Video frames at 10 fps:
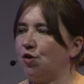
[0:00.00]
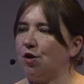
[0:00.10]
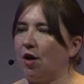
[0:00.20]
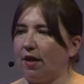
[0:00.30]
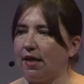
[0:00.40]

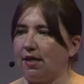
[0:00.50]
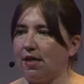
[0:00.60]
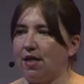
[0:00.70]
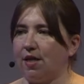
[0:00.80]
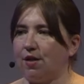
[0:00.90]
targets
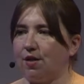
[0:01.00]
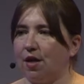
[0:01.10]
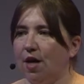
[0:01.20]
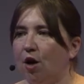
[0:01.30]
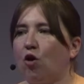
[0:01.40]
is
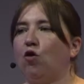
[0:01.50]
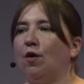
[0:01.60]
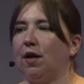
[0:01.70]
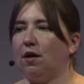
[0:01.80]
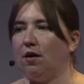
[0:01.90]

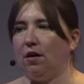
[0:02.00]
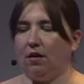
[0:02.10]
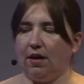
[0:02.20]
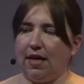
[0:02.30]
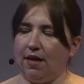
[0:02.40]

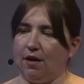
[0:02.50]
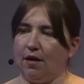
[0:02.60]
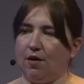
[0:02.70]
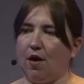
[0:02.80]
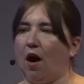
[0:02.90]
critical
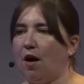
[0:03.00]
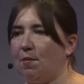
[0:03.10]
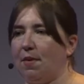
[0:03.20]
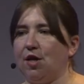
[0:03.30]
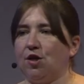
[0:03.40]
in the
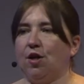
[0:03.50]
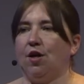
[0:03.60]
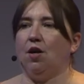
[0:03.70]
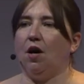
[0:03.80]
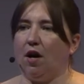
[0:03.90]

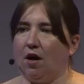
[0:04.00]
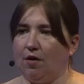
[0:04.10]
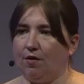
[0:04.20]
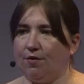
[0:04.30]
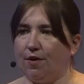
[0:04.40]
automation
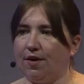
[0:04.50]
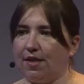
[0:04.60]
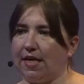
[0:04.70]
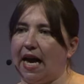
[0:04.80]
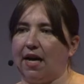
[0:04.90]
of
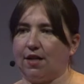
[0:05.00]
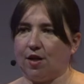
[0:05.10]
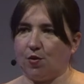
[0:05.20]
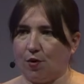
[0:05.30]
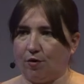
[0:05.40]
this
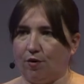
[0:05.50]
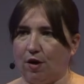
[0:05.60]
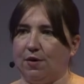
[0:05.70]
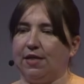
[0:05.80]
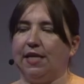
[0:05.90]
access
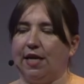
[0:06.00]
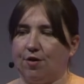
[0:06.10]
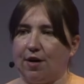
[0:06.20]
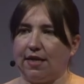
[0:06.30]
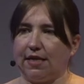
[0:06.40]
workflow and
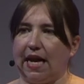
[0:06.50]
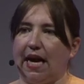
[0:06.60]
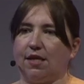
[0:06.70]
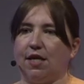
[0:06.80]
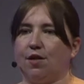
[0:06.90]
standardizing
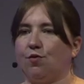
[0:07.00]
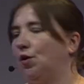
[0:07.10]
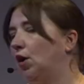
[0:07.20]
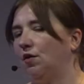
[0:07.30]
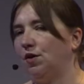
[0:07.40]
access
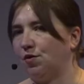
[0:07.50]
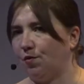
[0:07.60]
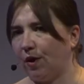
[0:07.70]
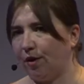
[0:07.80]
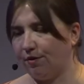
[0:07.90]
regardless of
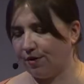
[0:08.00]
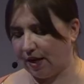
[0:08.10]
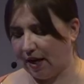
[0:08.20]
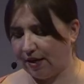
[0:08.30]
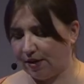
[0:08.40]
where it
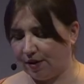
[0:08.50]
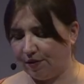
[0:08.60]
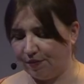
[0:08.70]
resides.